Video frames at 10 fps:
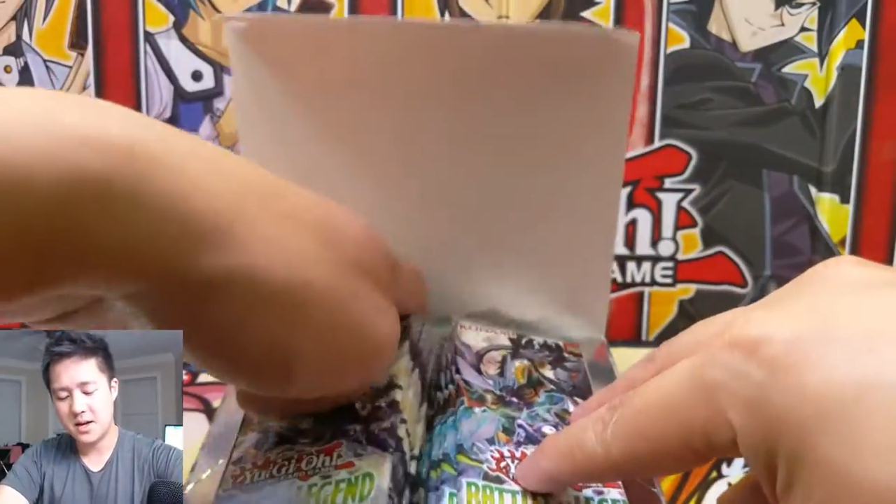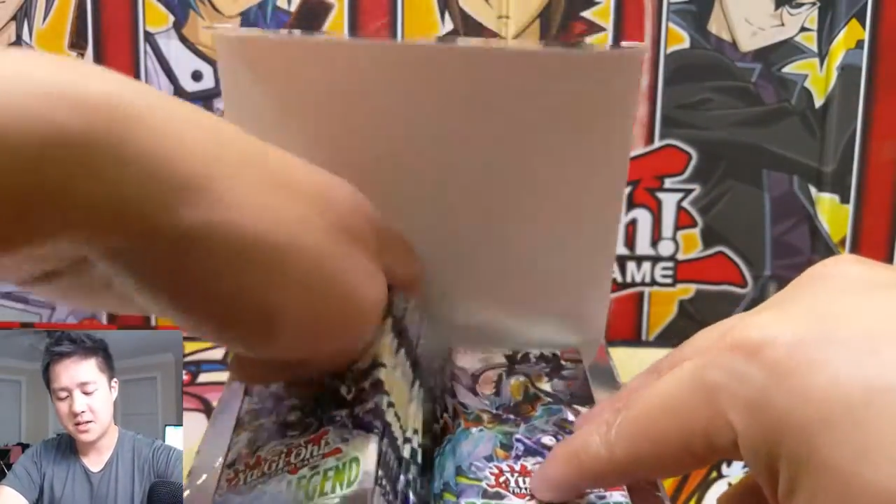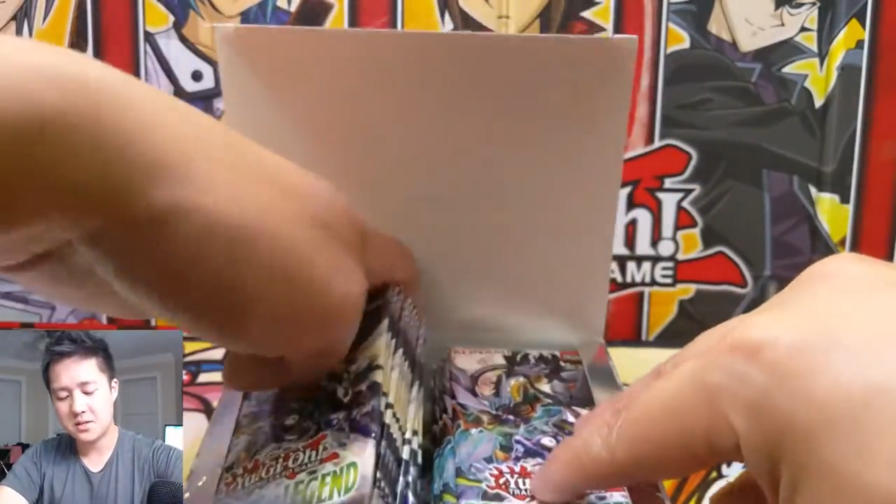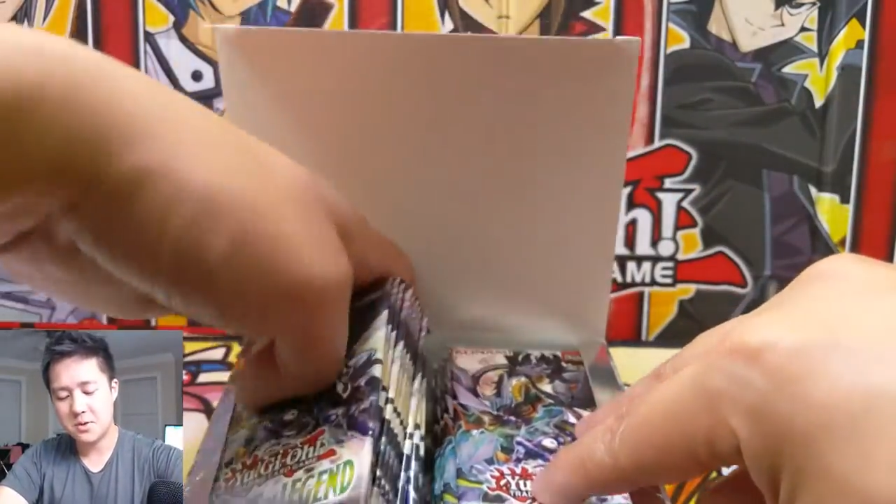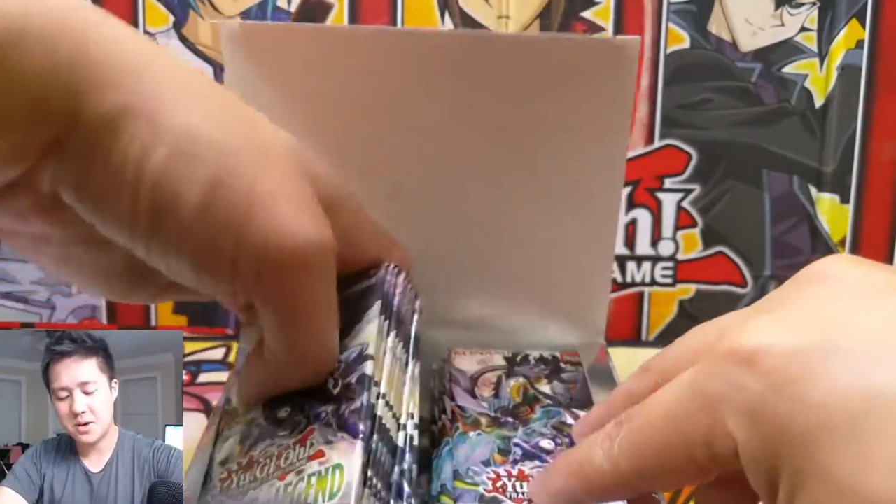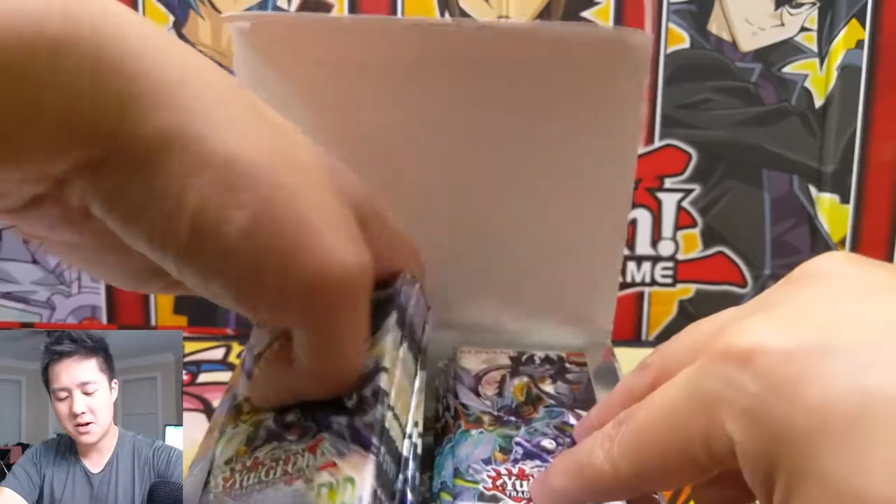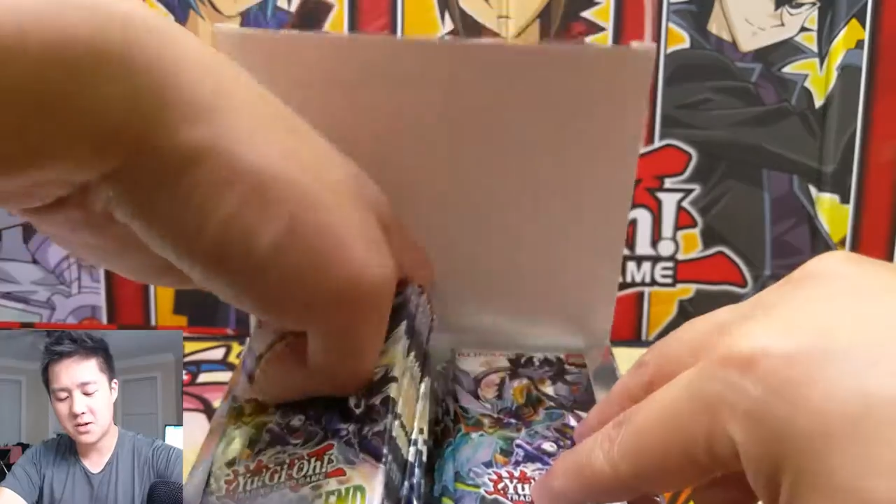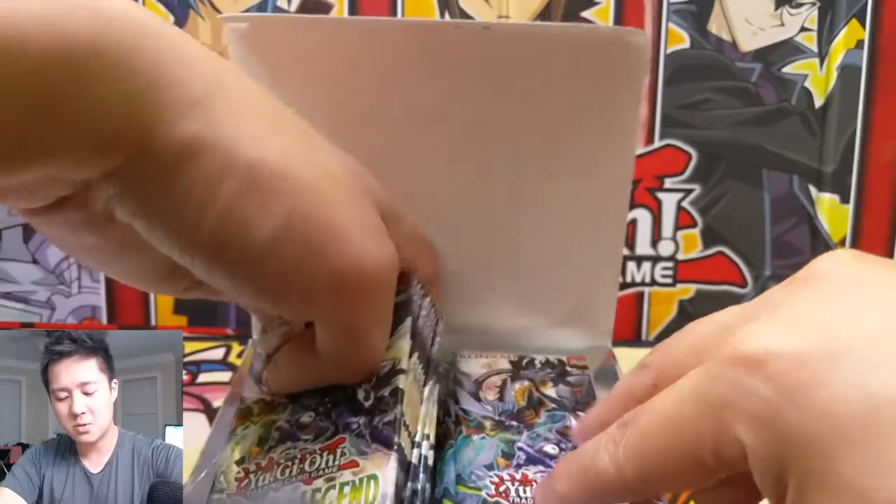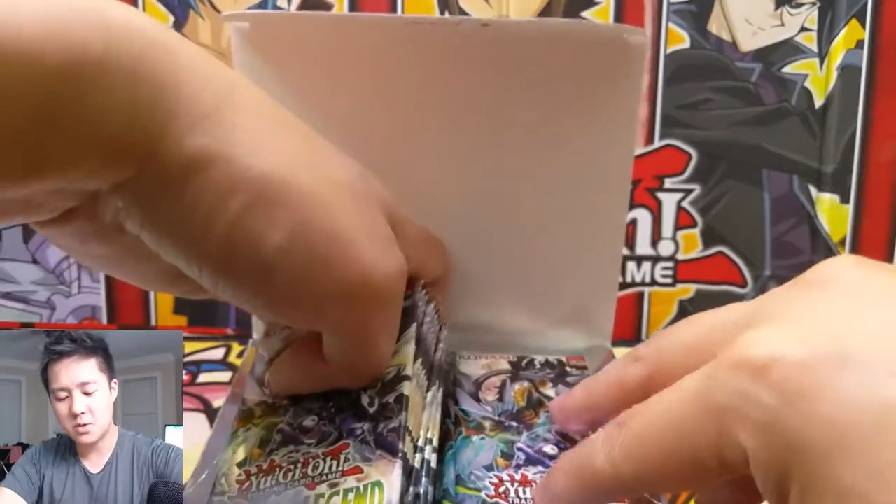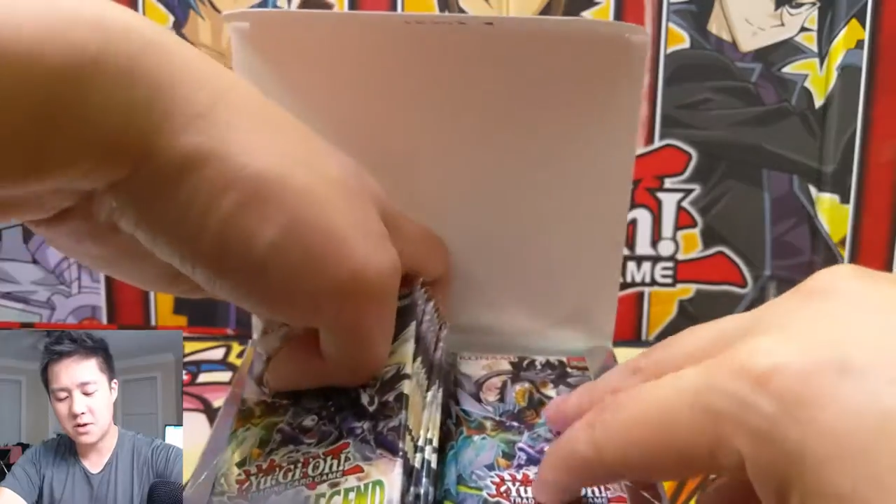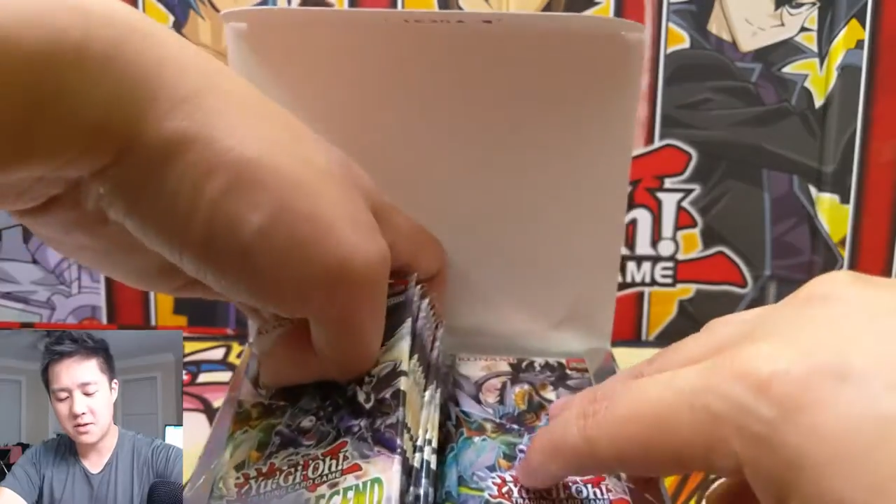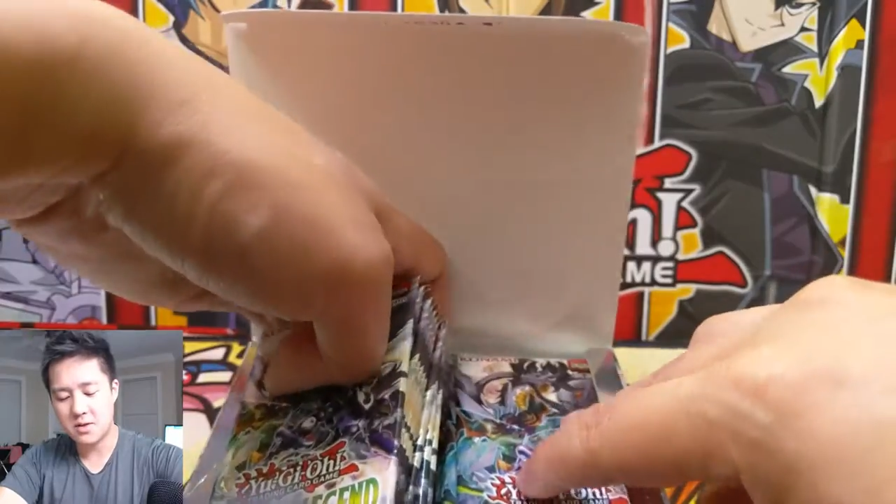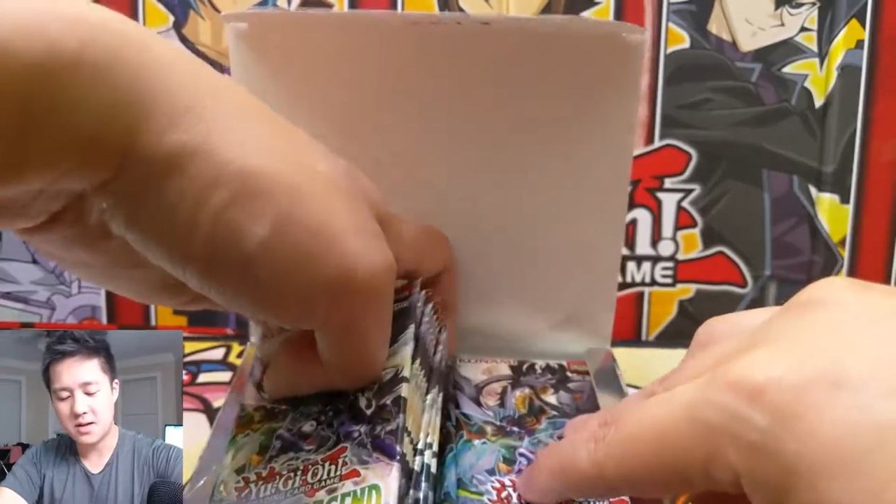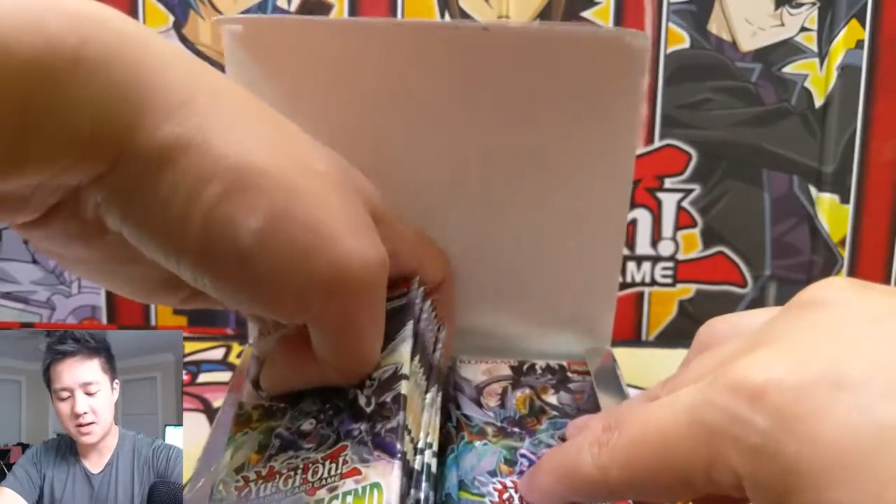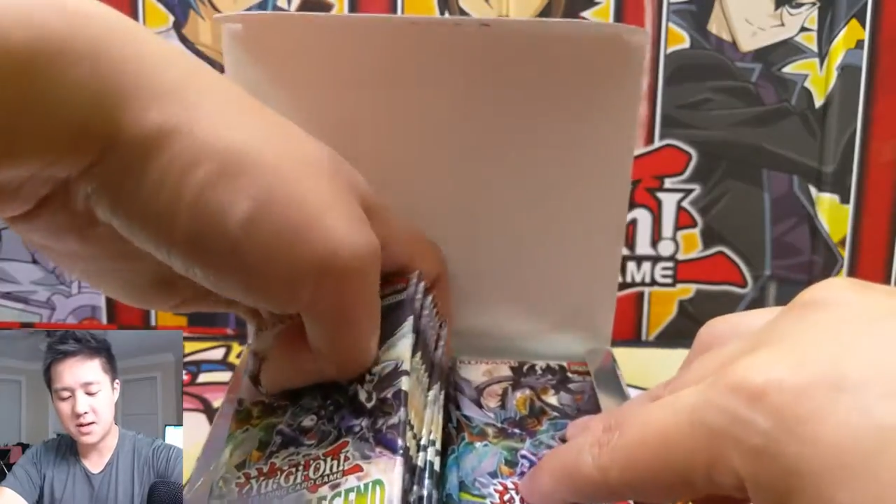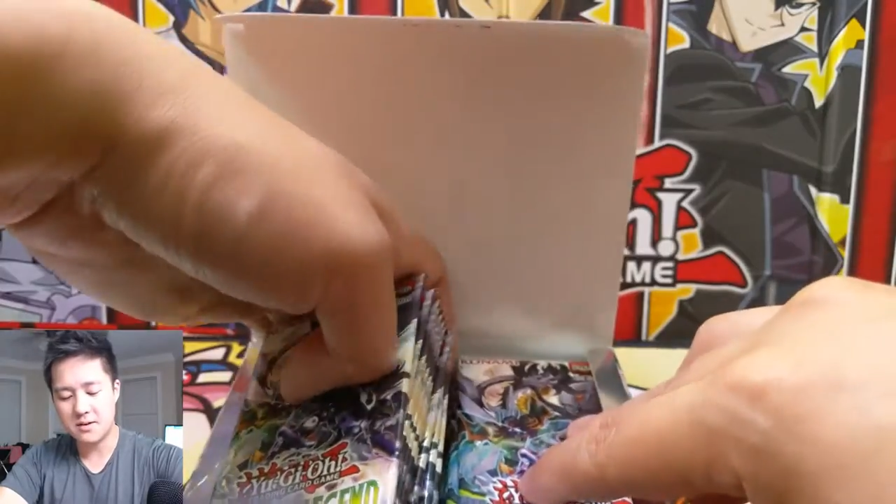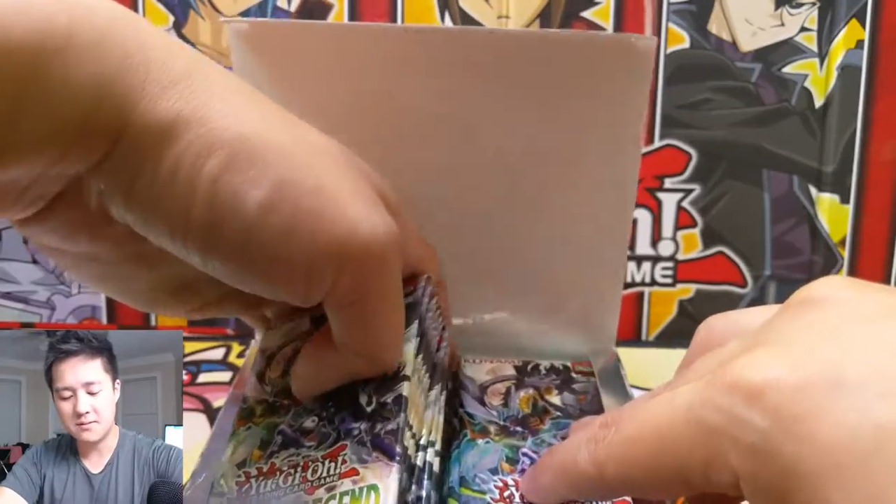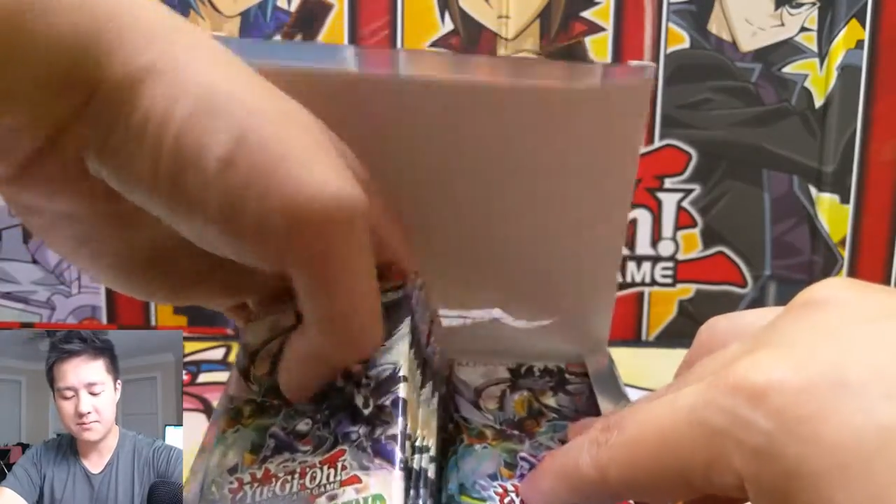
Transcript: experience with uh,